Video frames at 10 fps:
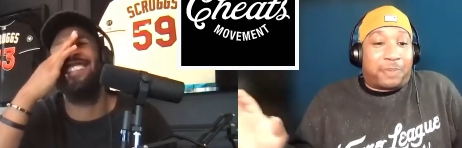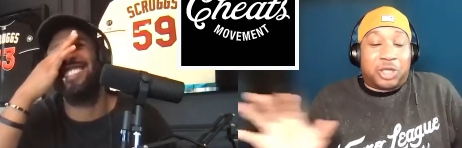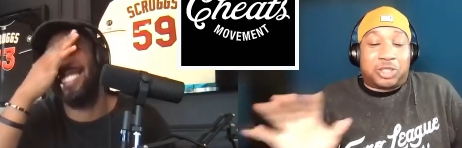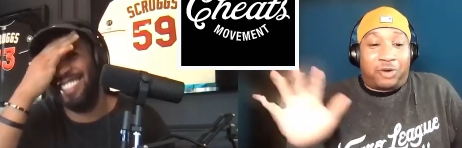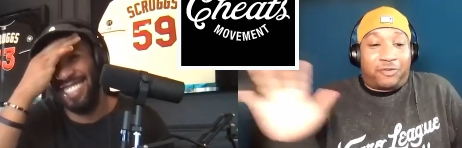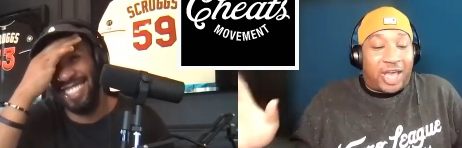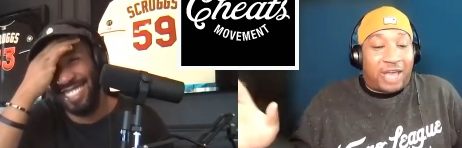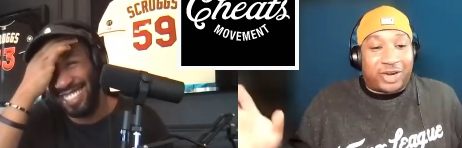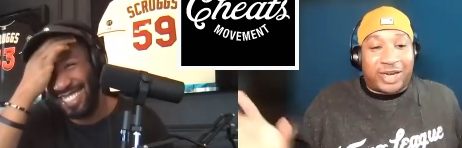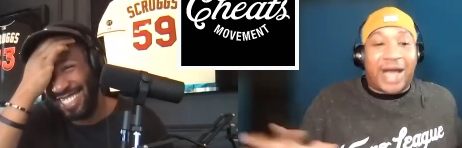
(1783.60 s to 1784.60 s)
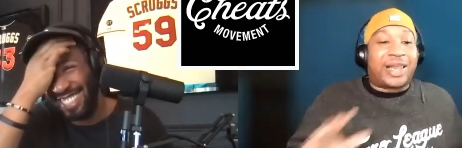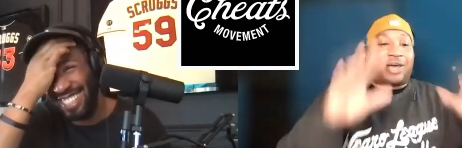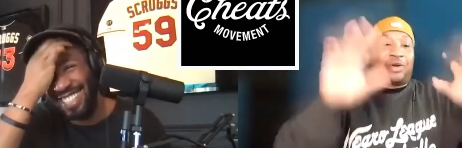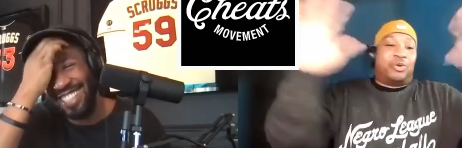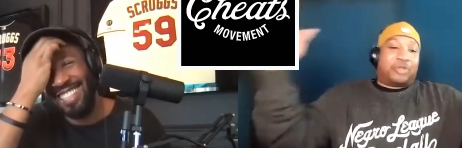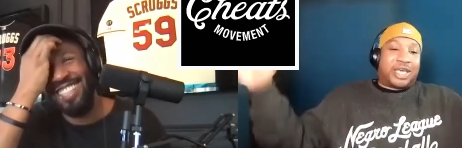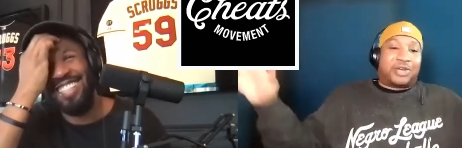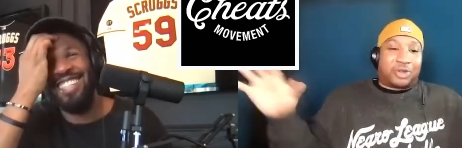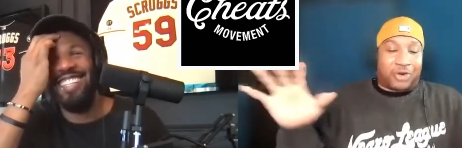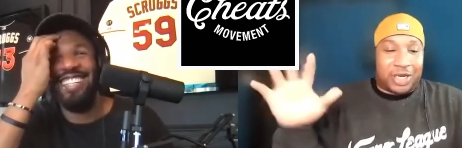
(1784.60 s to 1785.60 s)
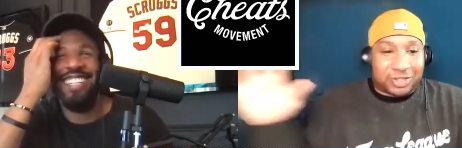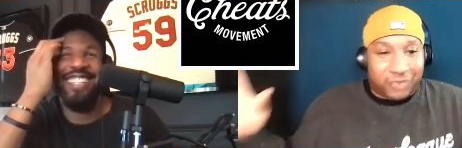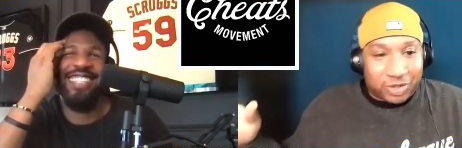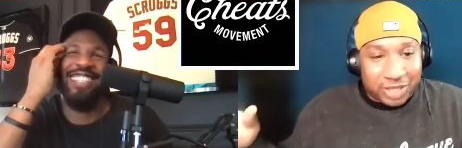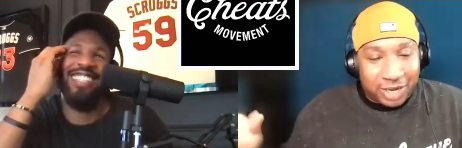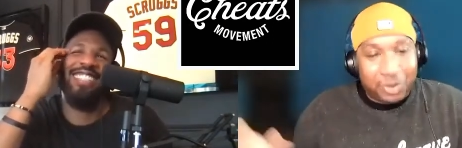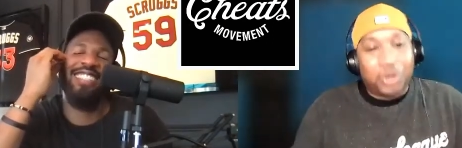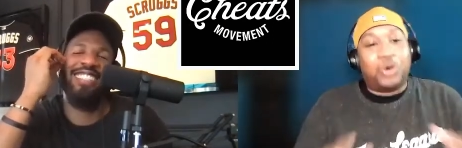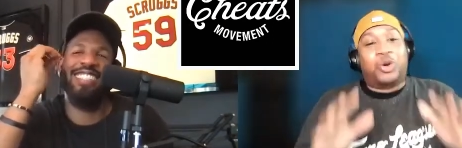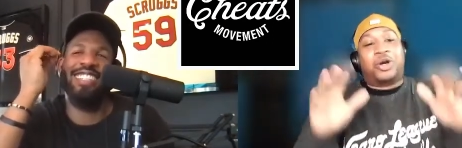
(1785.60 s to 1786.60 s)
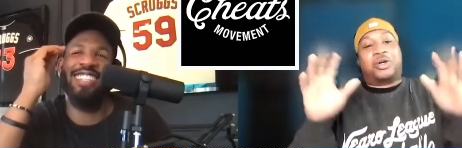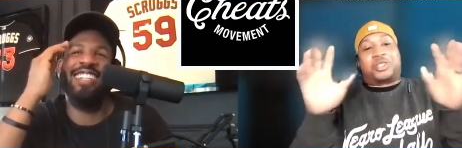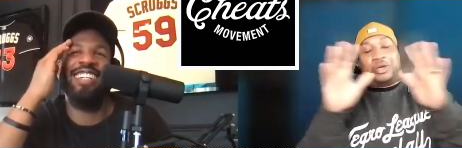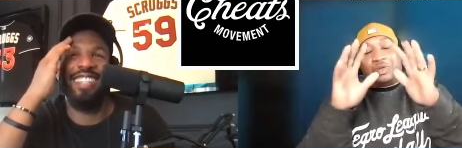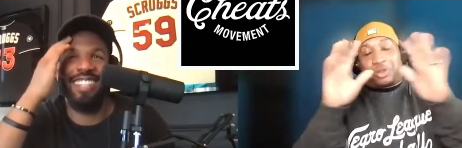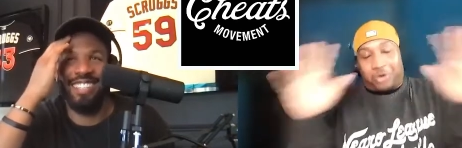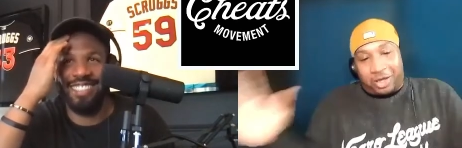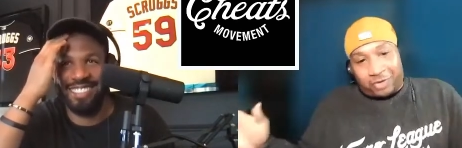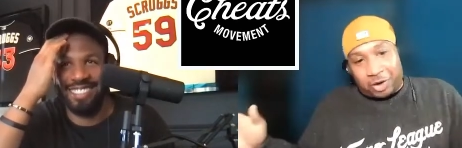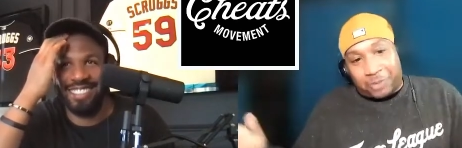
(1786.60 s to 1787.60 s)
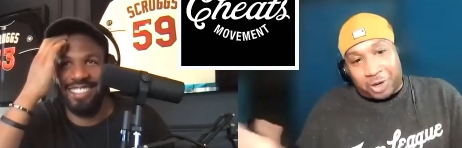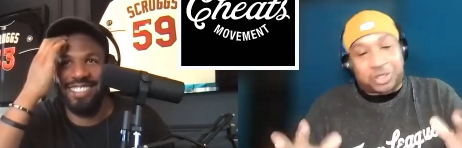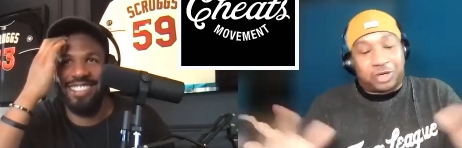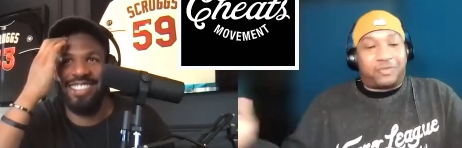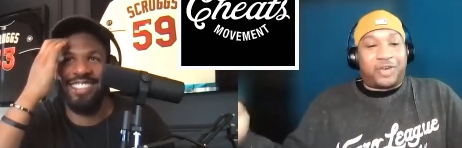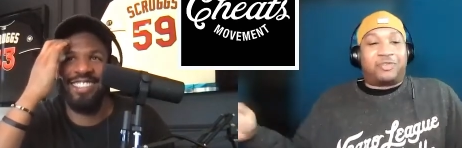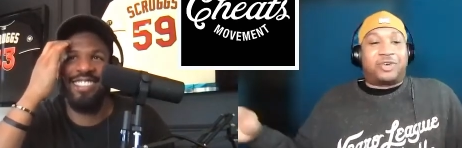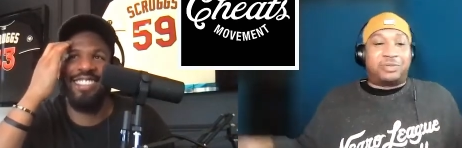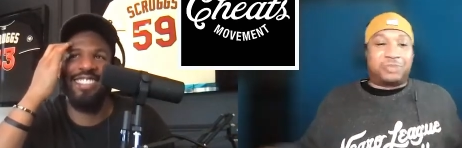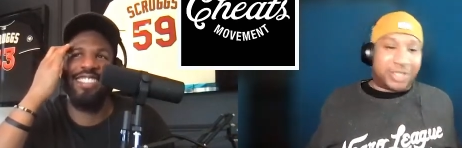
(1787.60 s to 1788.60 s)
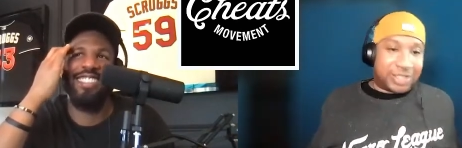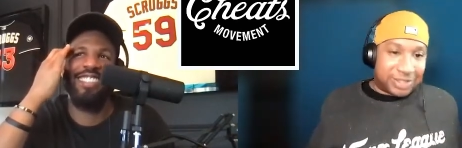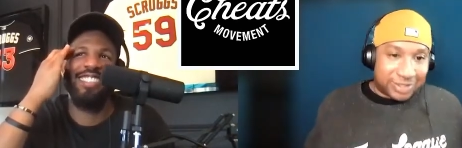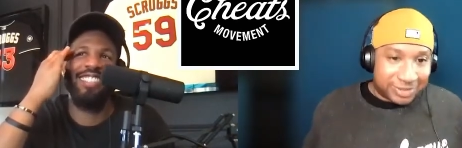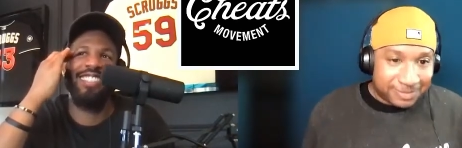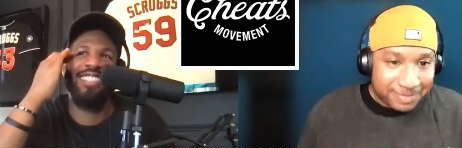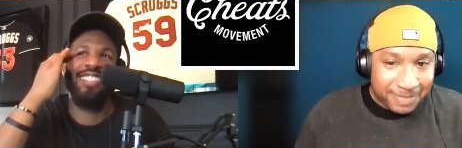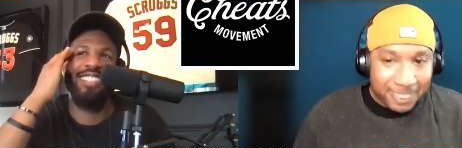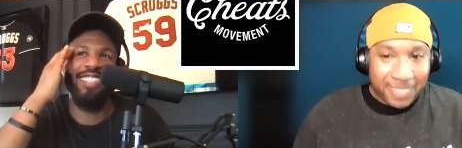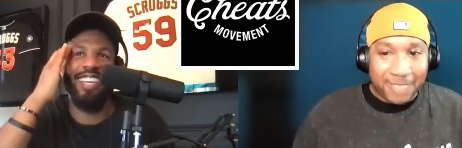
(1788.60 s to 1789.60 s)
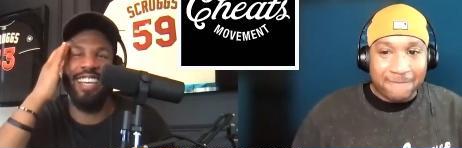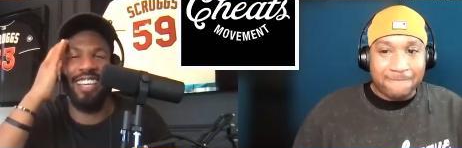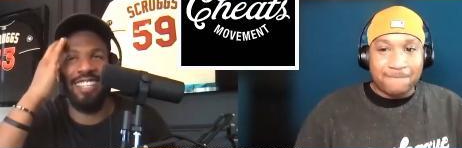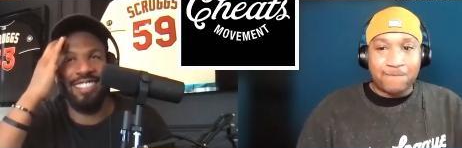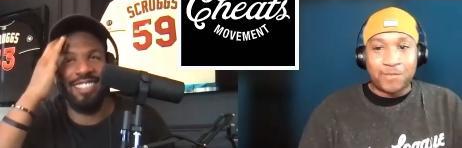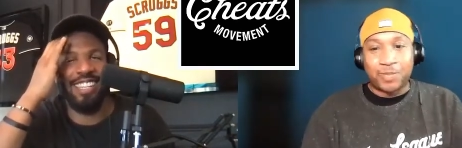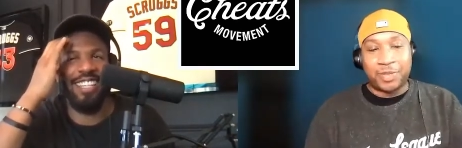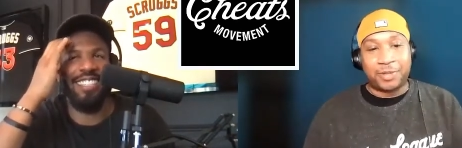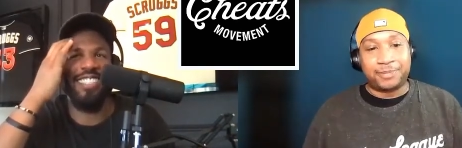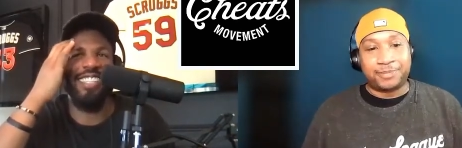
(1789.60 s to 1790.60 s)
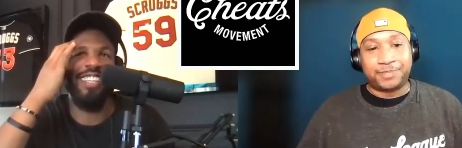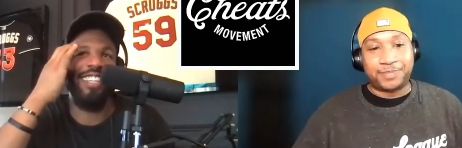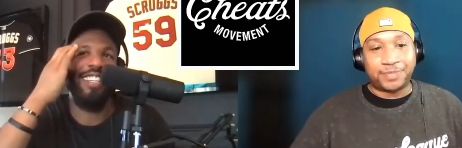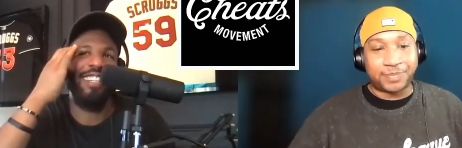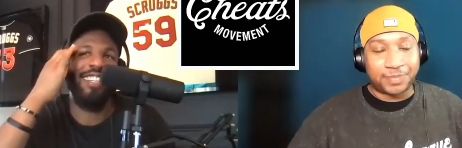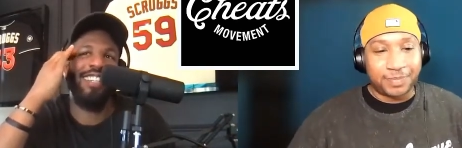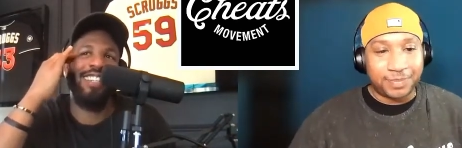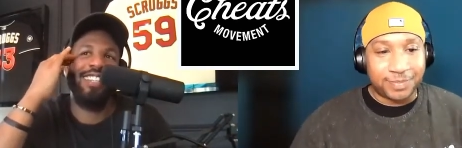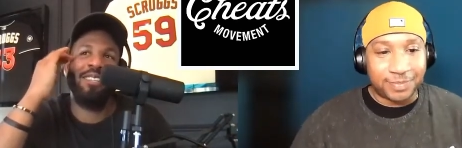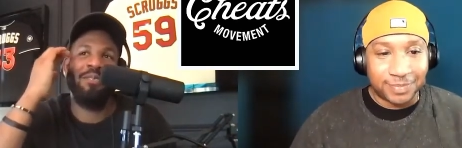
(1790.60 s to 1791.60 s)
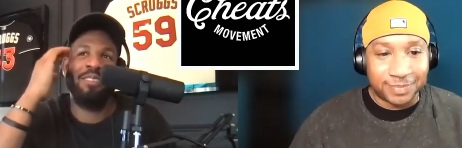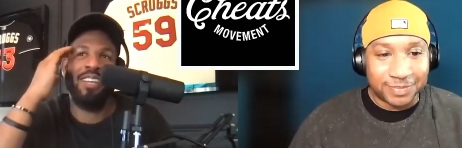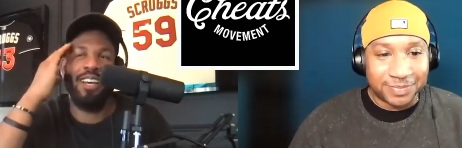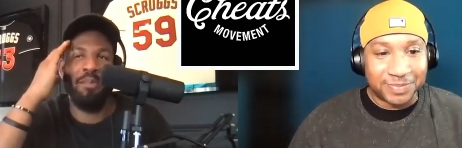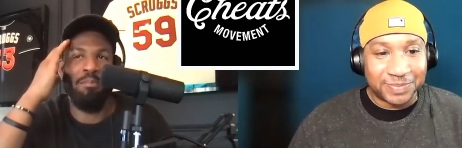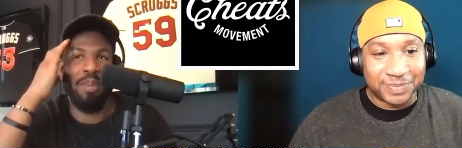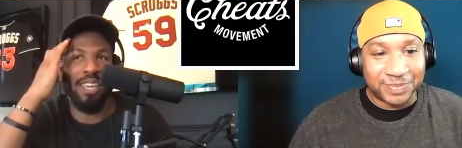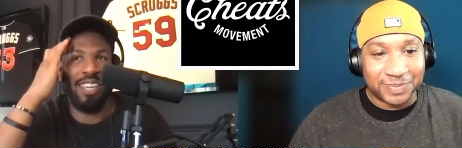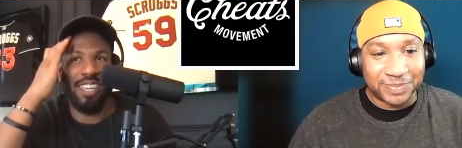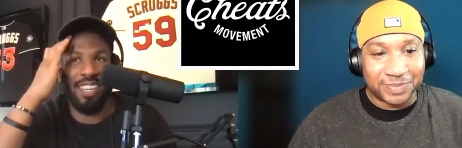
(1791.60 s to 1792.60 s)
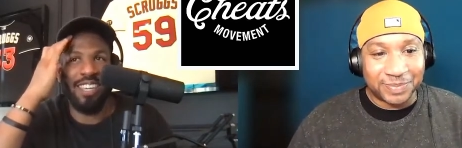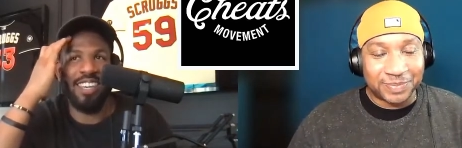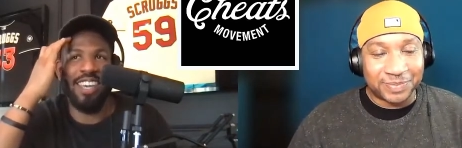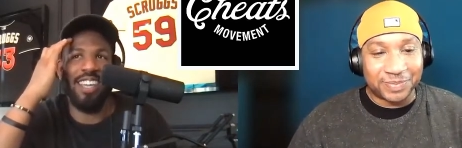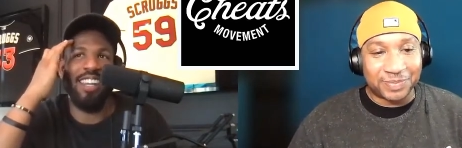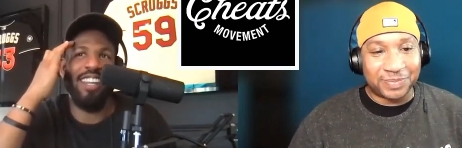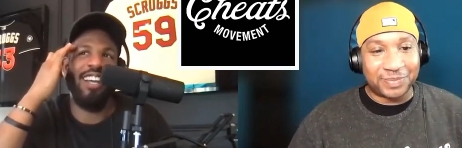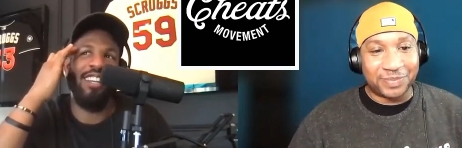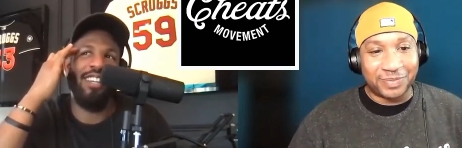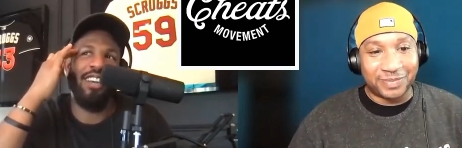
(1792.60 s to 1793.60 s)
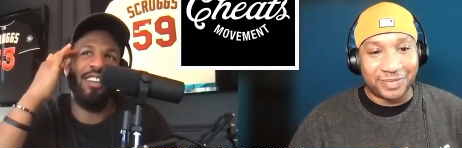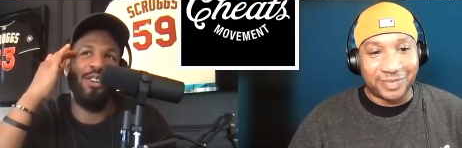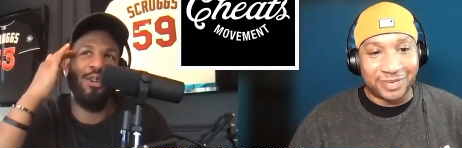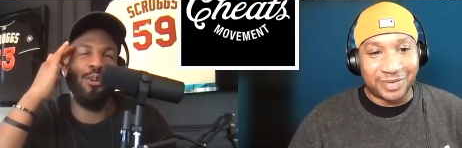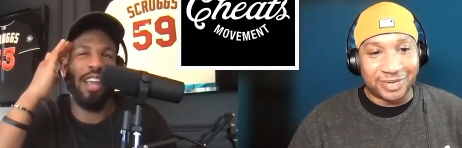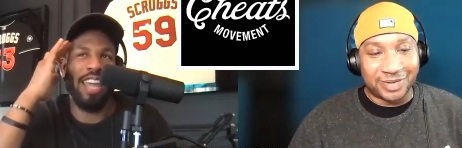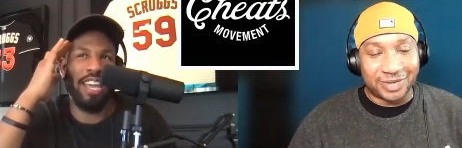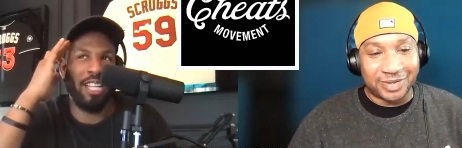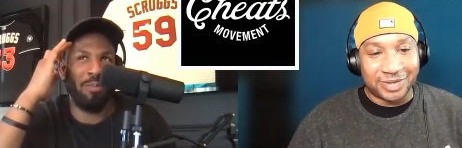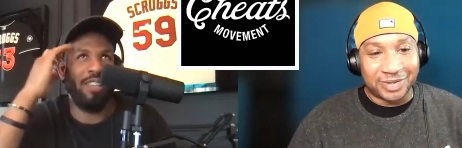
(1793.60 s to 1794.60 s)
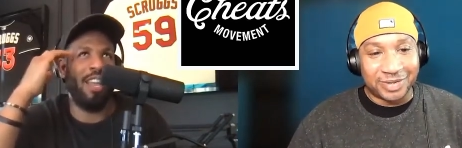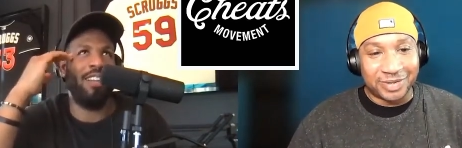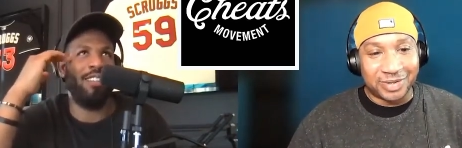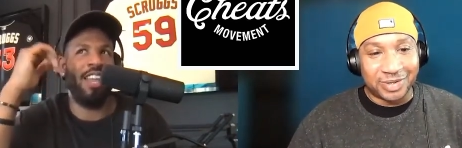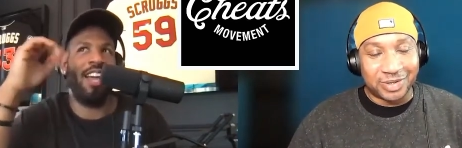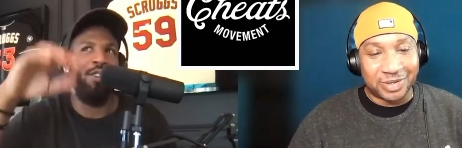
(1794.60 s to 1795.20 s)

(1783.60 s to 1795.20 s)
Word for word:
Speaker 1: personal favorite, not like who you think are the greatest of all time. Who are uh, so, three of your personal favorite MCs?
Speaker 2: Yeah, Jay Z, uh, Biggie, and uh, a newer age, but not not